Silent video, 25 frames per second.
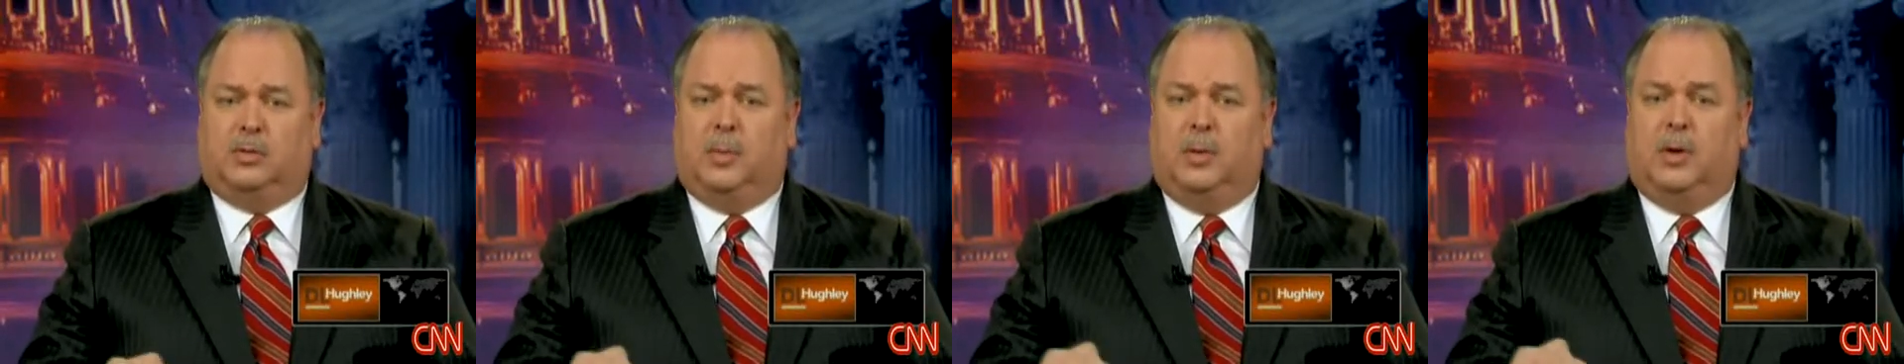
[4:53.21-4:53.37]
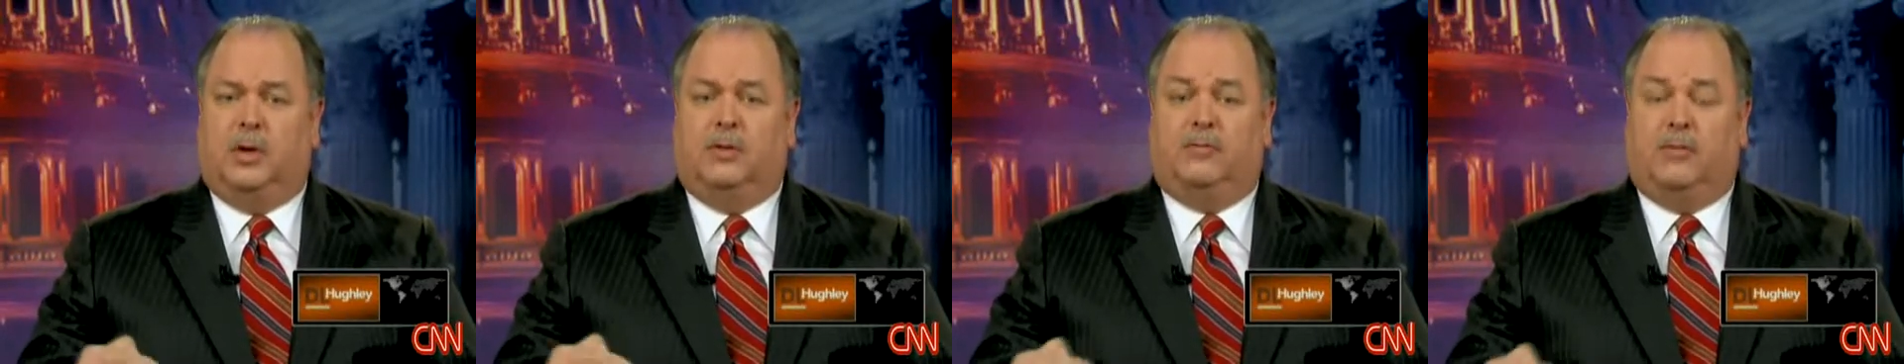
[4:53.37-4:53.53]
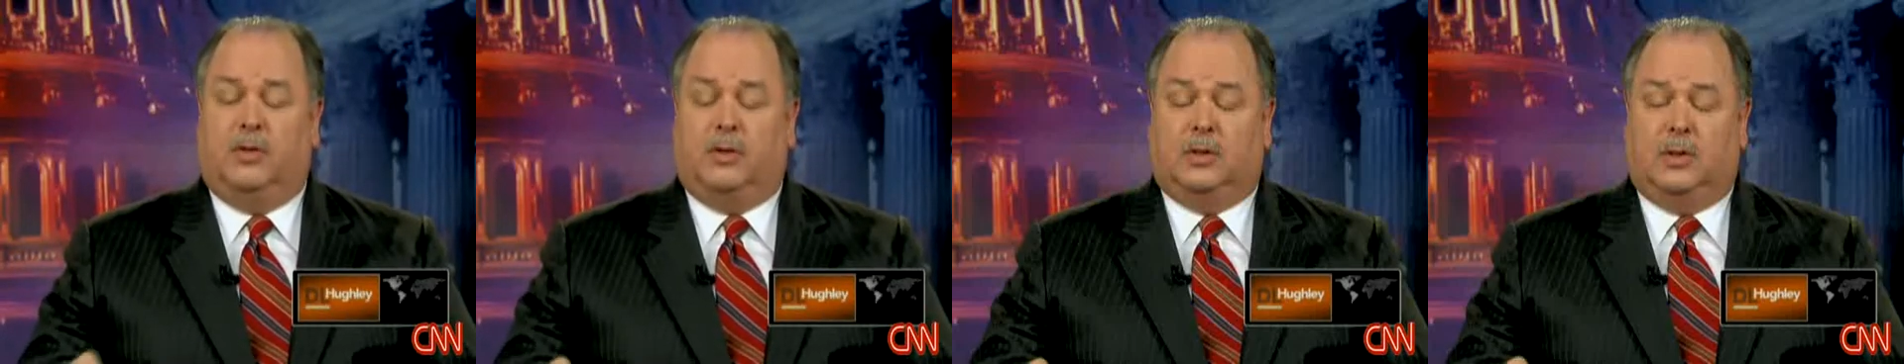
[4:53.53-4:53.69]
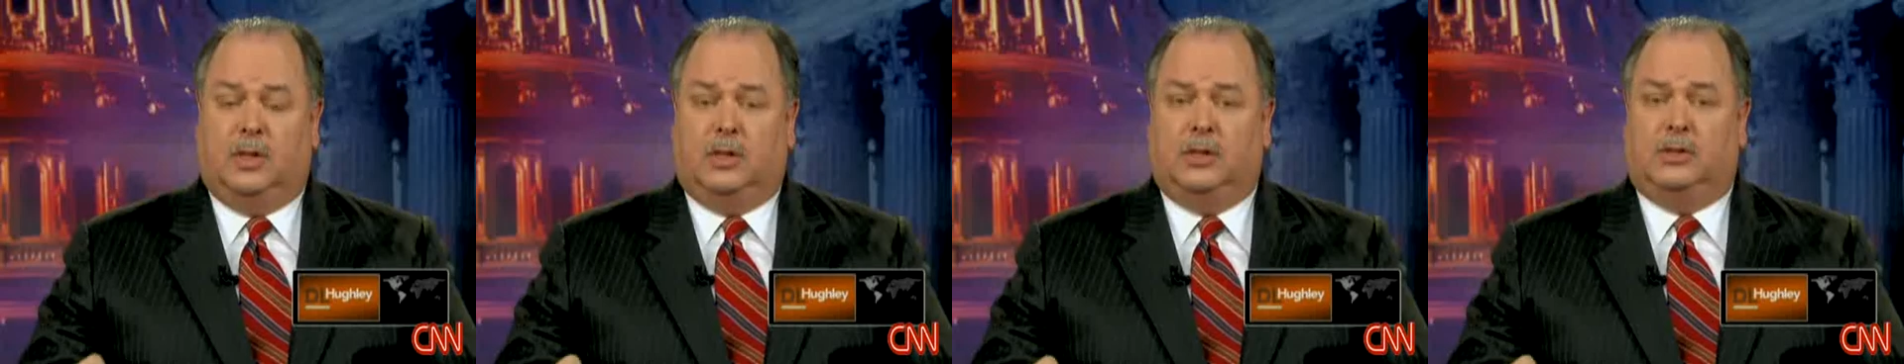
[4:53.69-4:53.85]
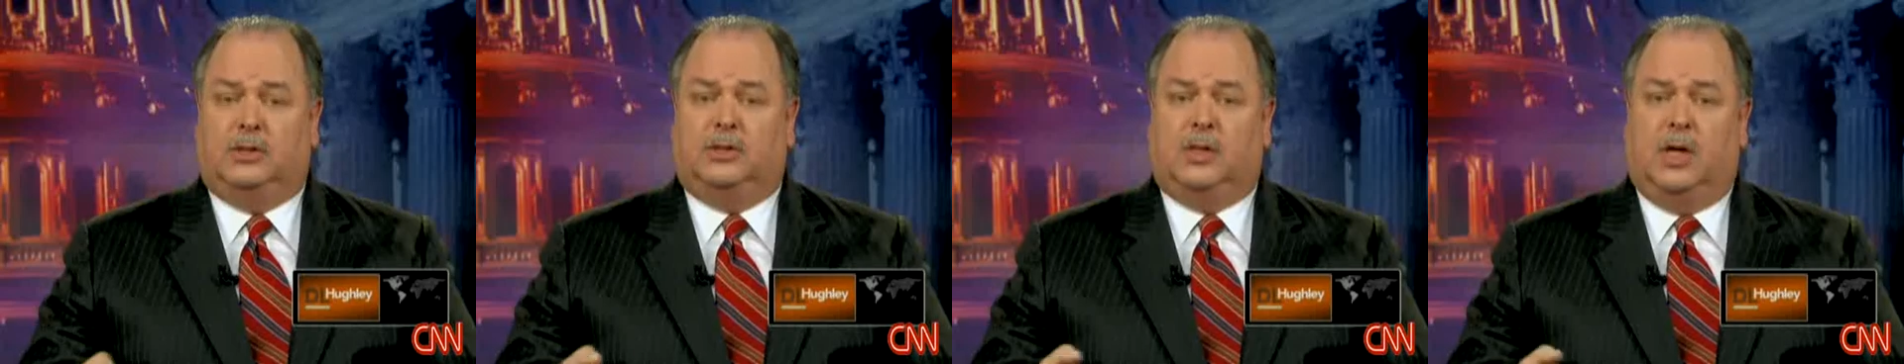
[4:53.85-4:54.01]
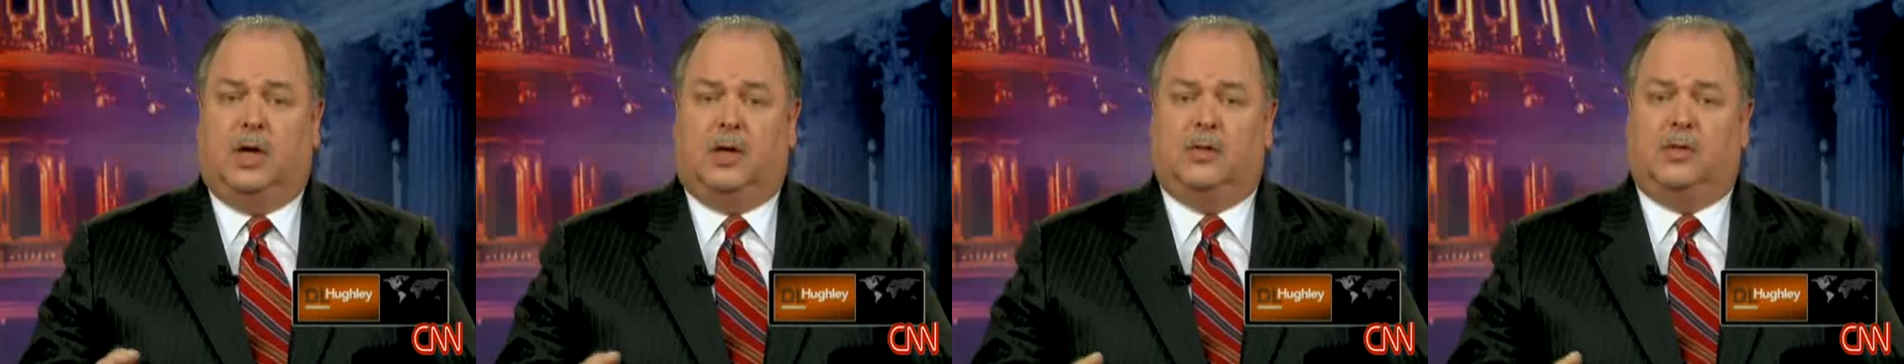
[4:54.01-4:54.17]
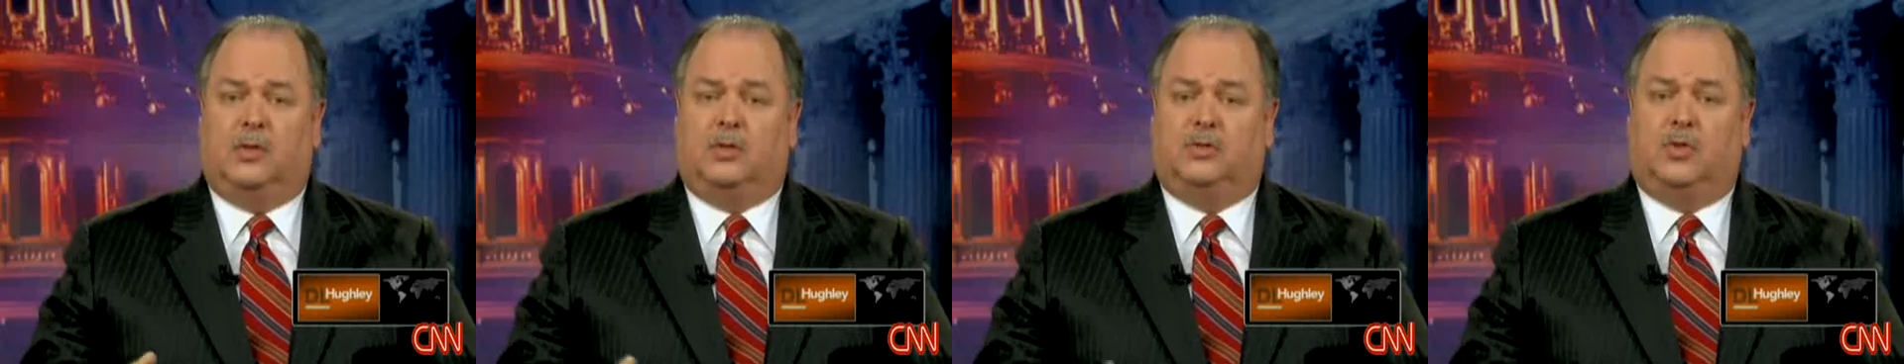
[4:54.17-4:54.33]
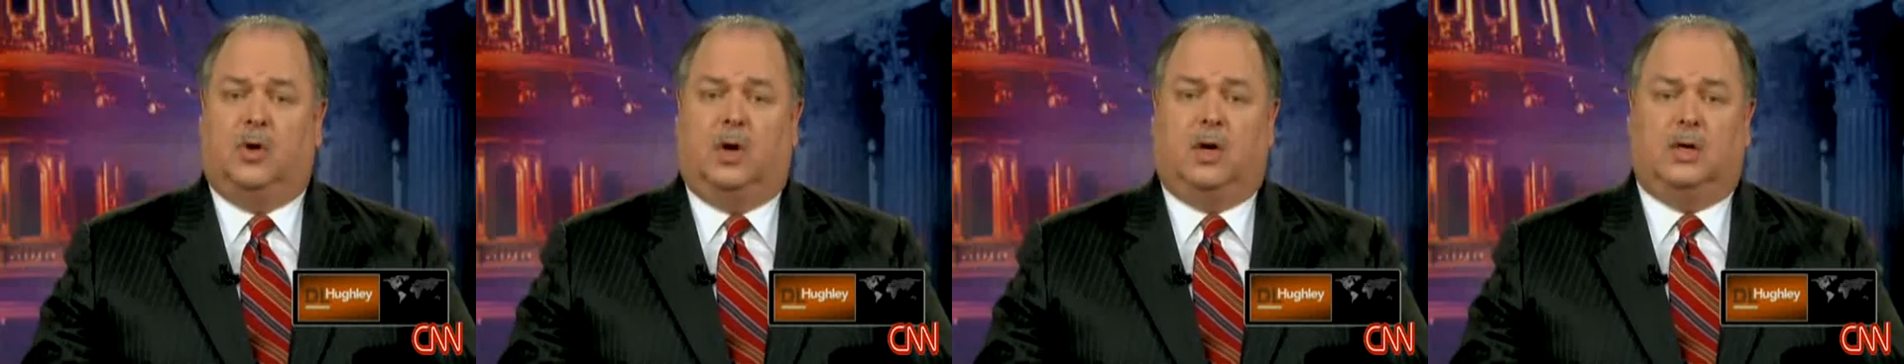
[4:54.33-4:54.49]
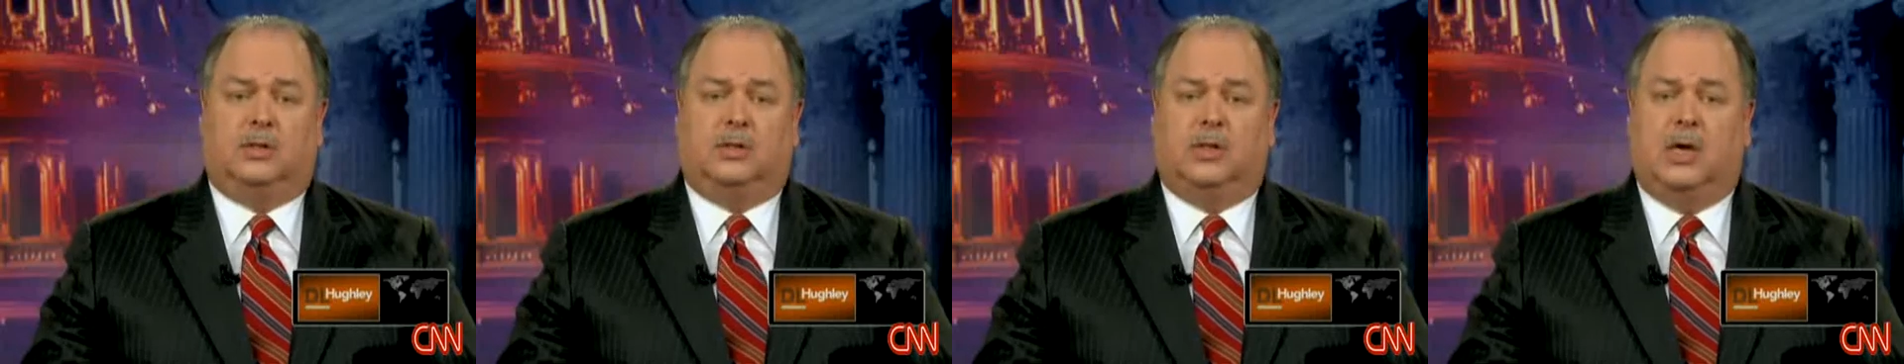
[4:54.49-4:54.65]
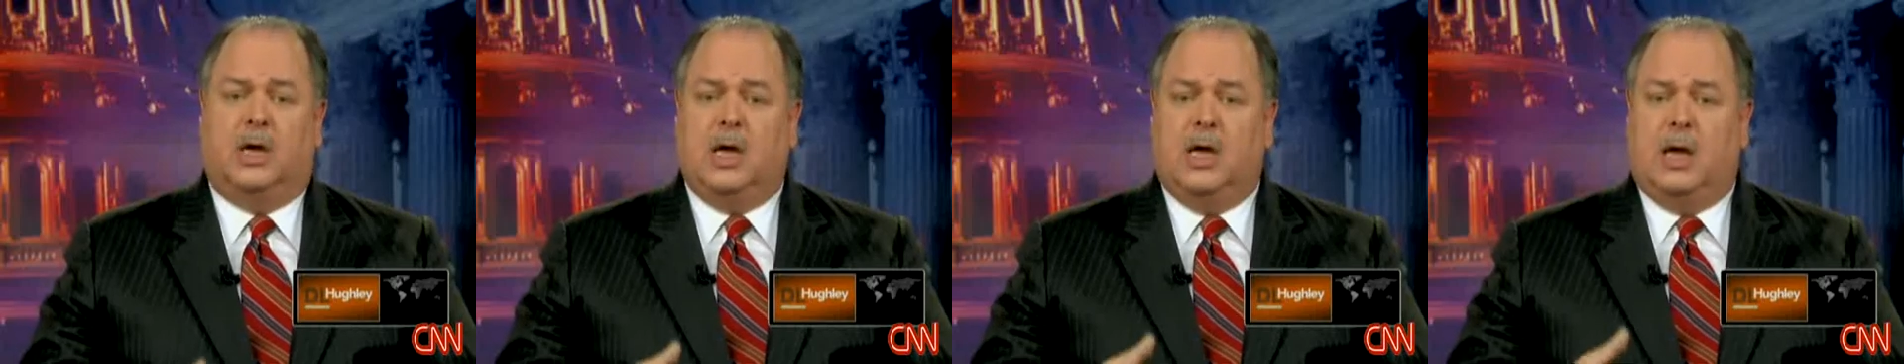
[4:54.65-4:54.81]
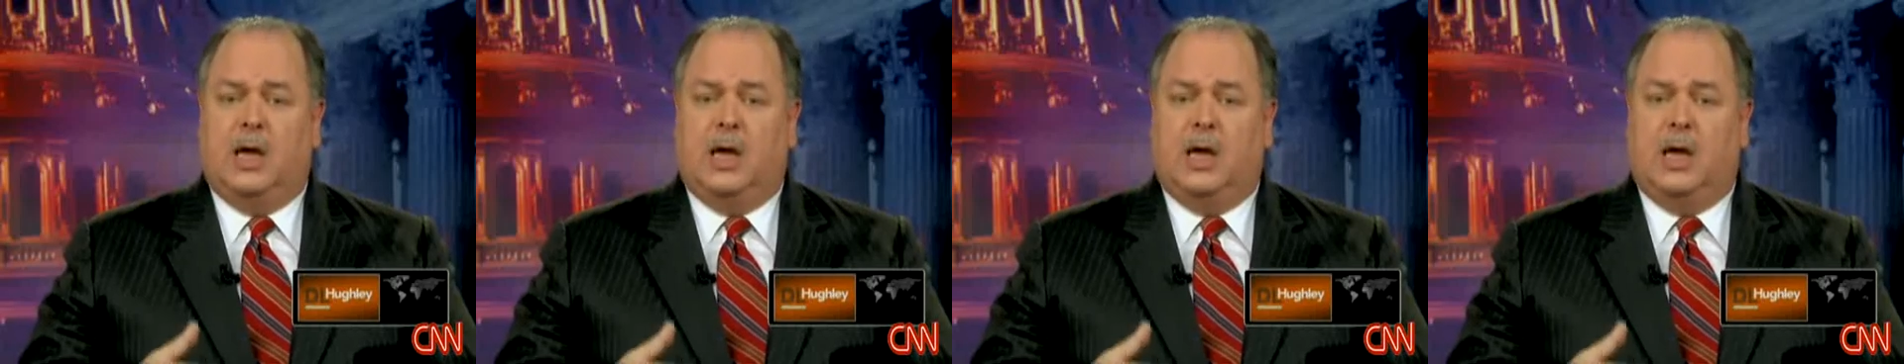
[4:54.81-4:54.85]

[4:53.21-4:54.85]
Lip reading: but if it leads to other drugs,